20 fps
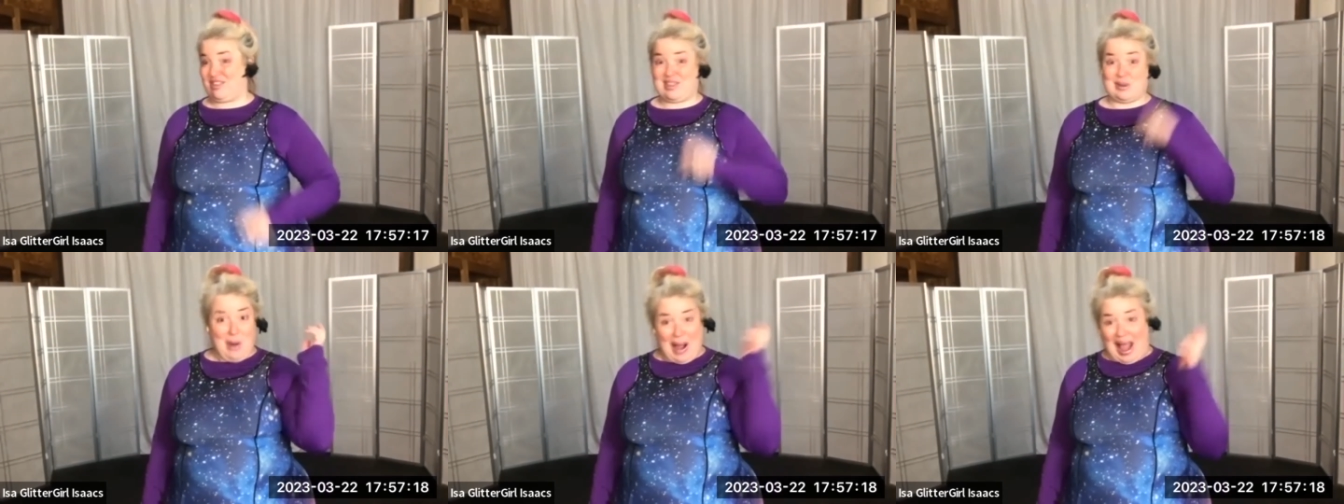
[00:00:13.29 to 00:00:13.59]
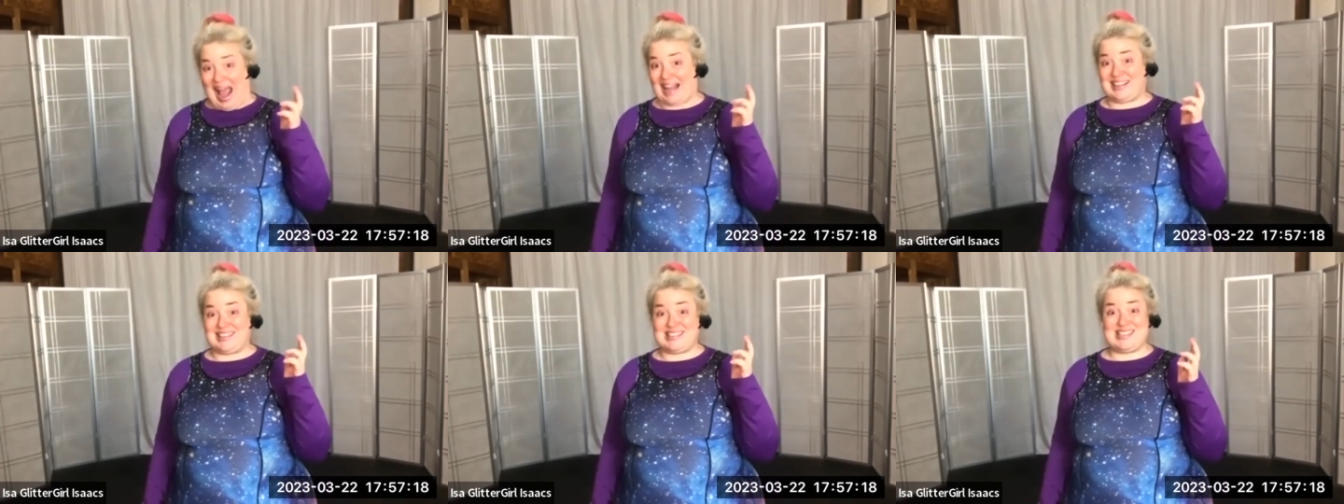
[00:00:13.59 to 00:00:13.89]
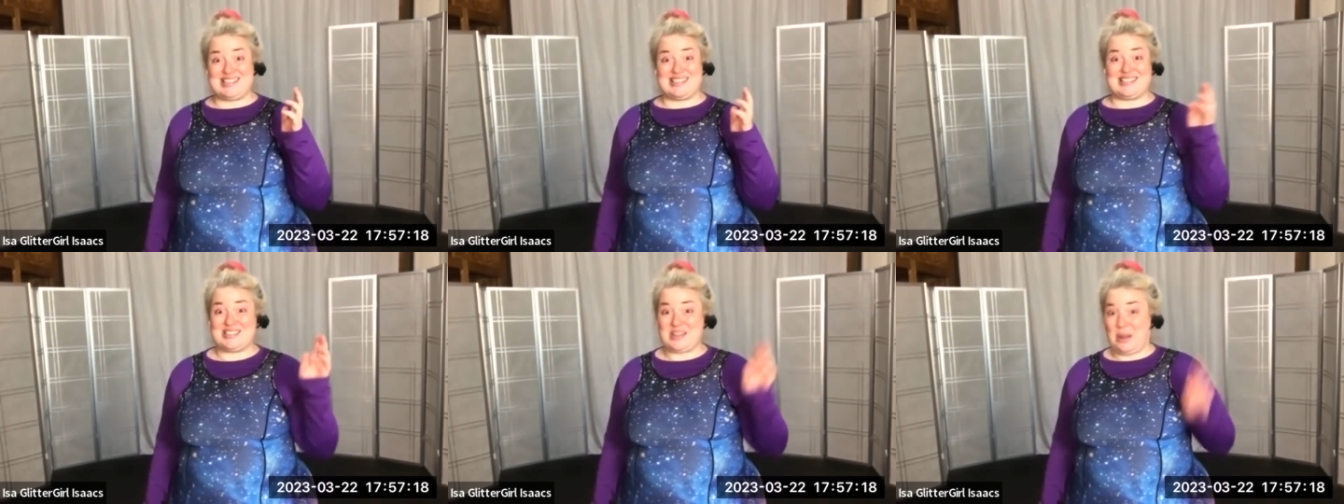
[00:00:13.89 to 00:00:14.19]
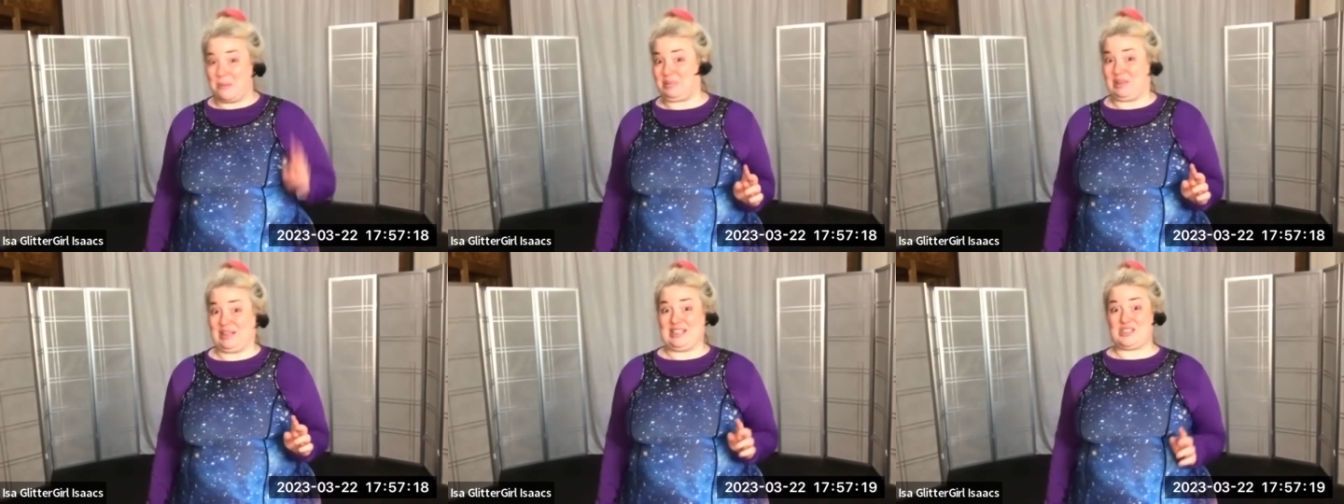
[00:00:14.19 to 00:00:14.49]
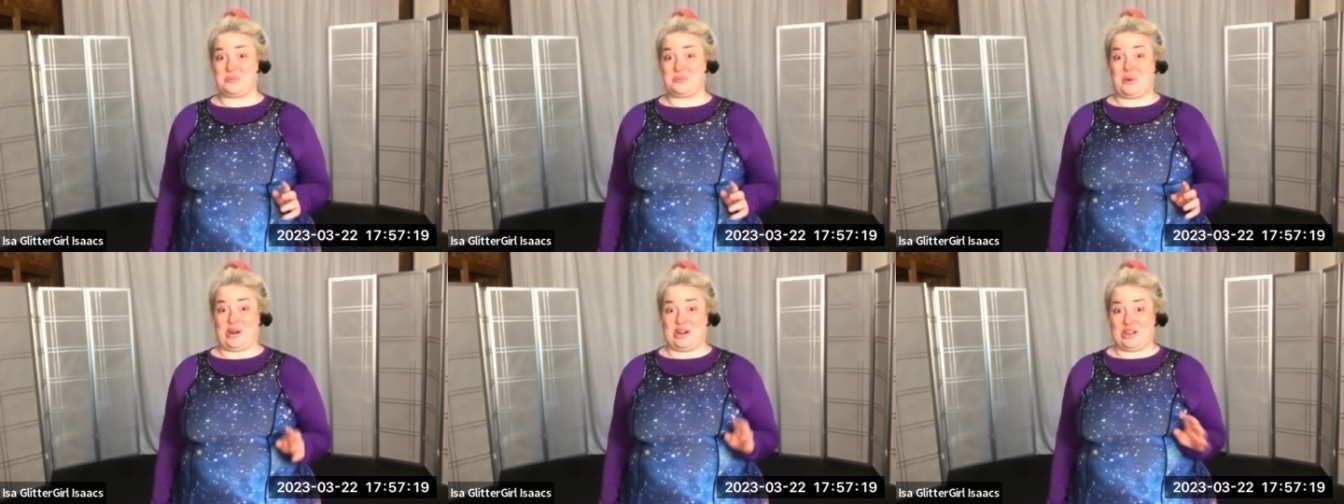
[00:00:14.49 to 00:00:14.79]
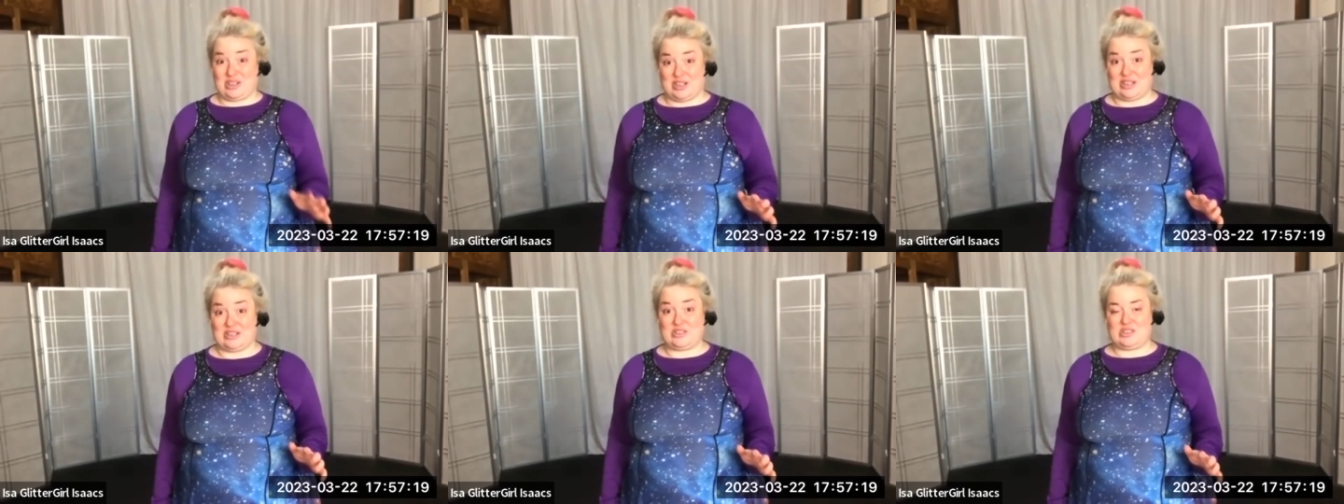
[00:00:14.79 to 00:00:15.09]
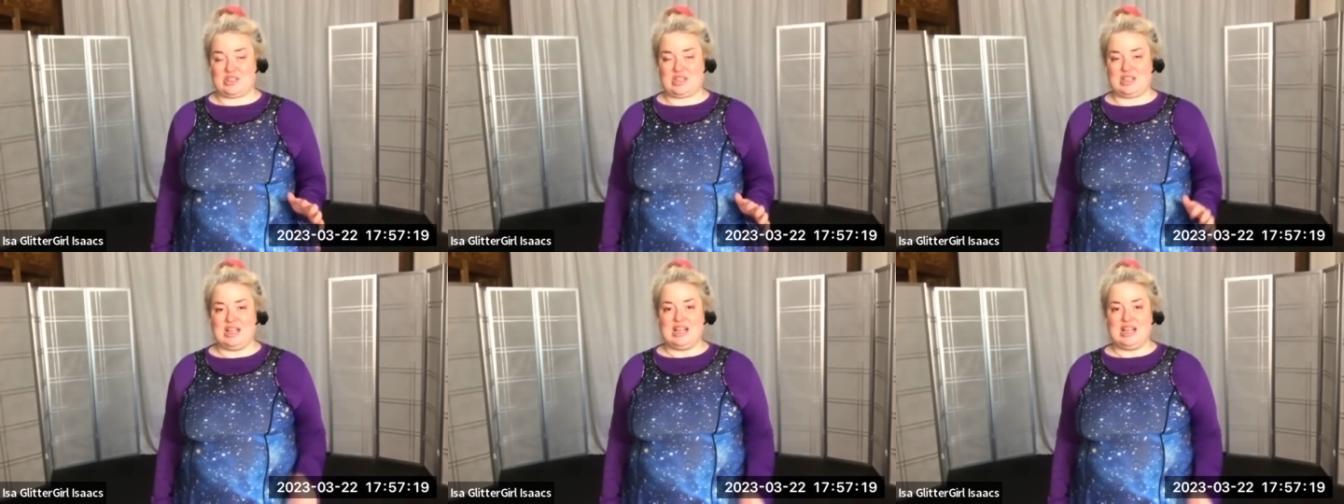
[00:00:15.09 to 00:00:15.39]
thwacked someplace where it
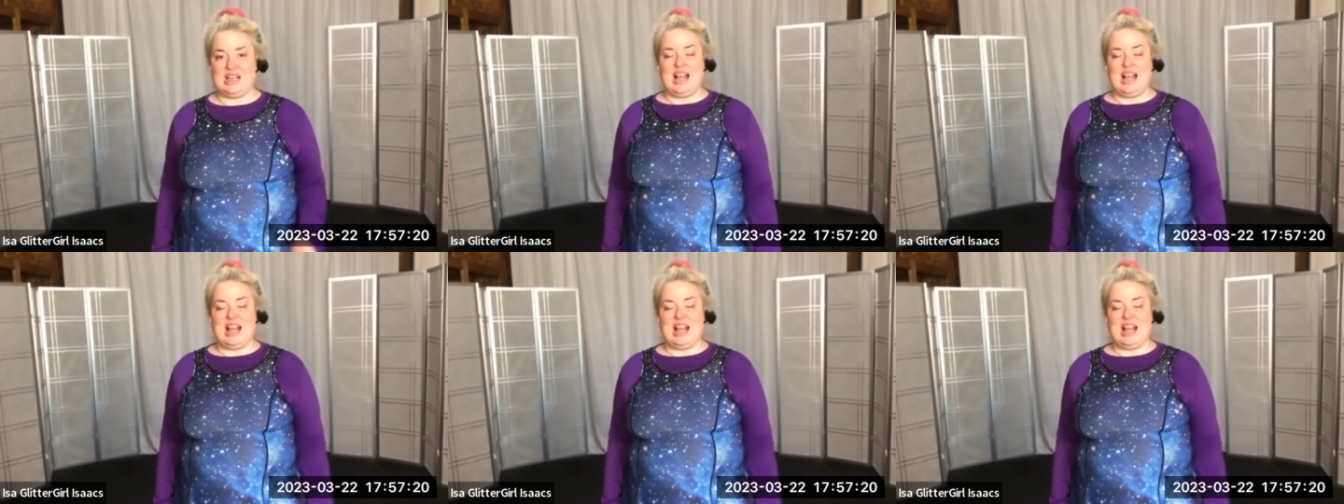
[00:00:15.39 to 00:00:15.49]
hurts.